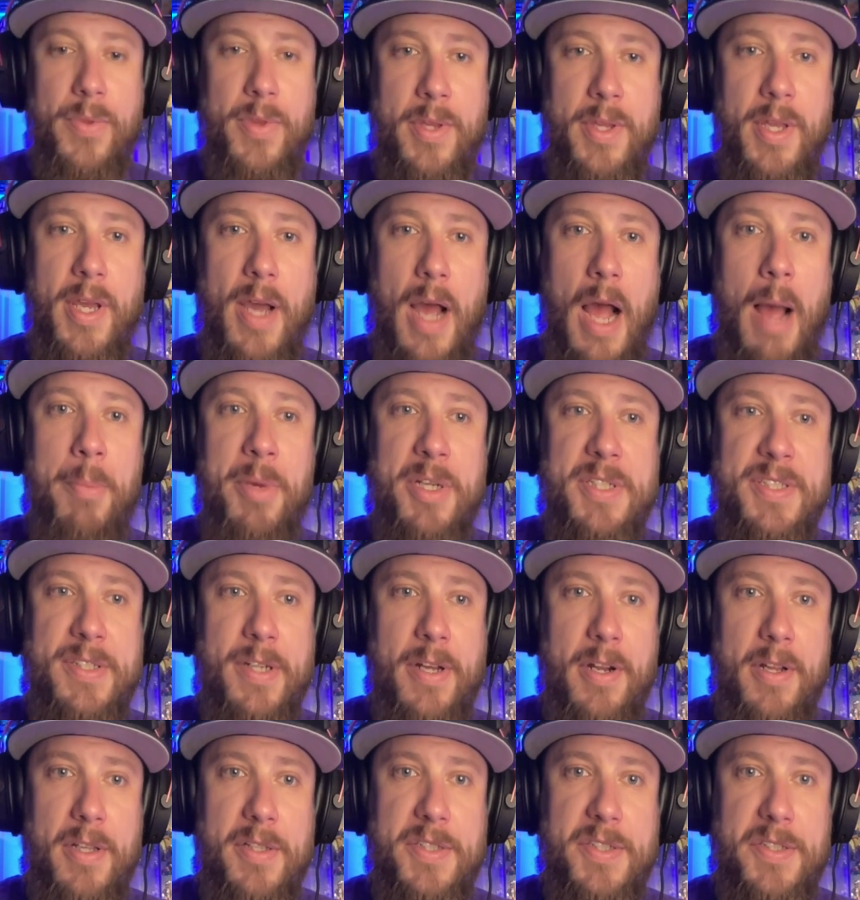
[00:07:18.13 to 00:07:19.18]
Yeah, I'm
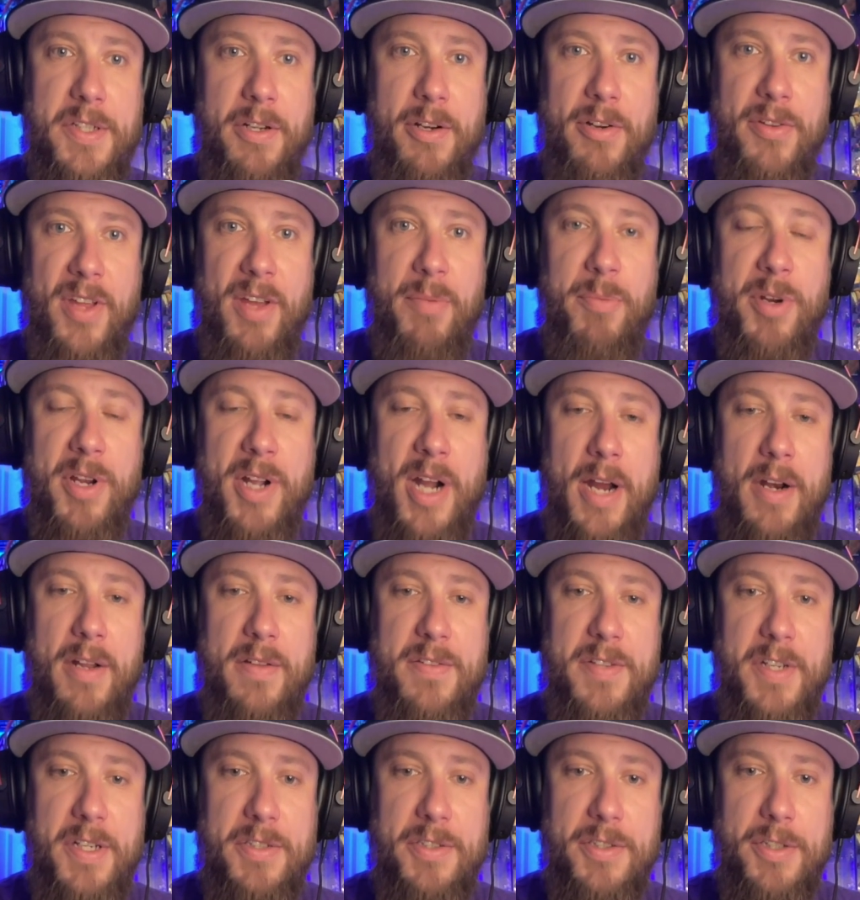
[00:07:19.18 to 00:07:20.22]
excited to see her. They've been kind of
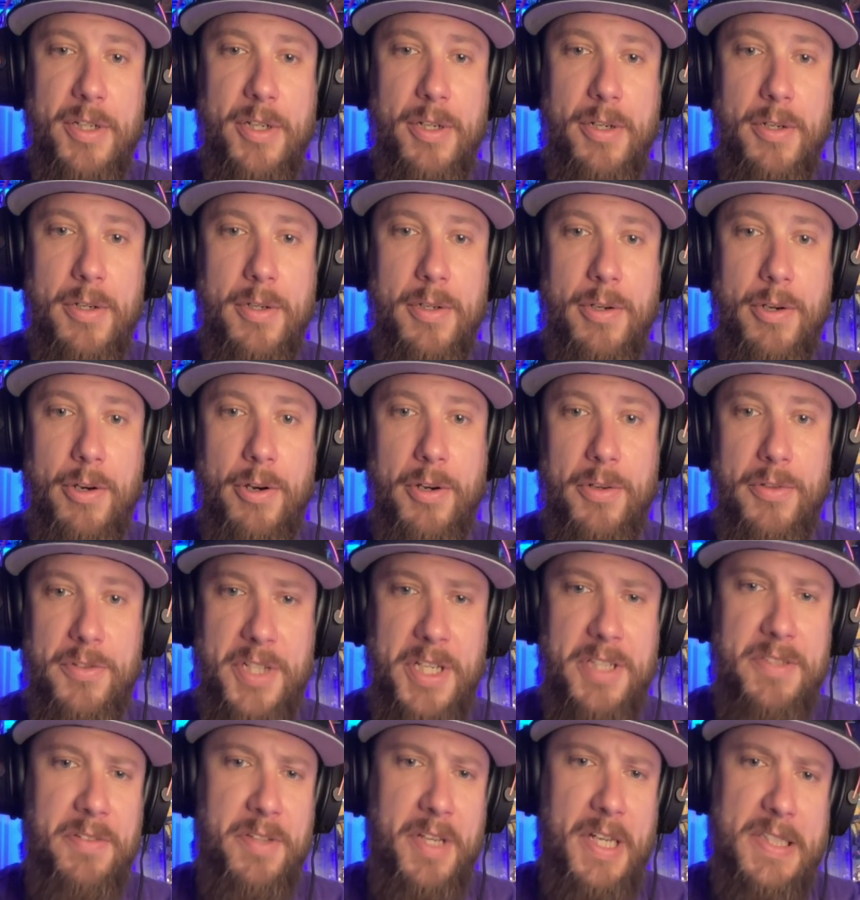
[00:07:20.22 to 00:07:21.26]
teasing her, or
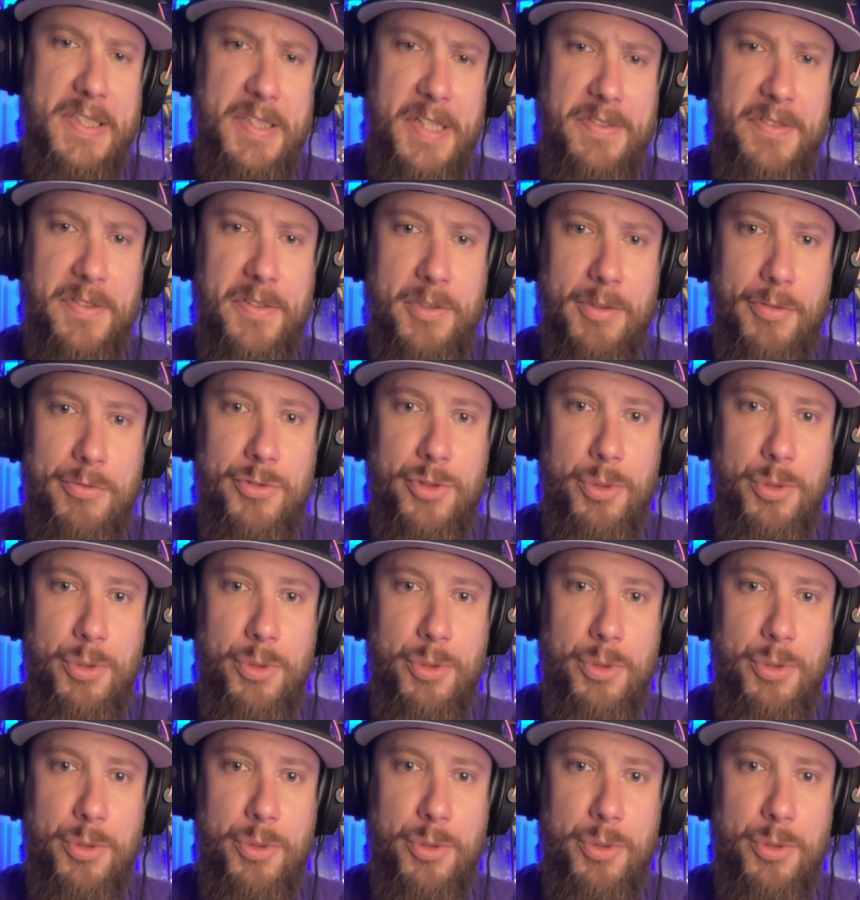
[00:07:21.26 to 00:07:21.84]
teasing the existence of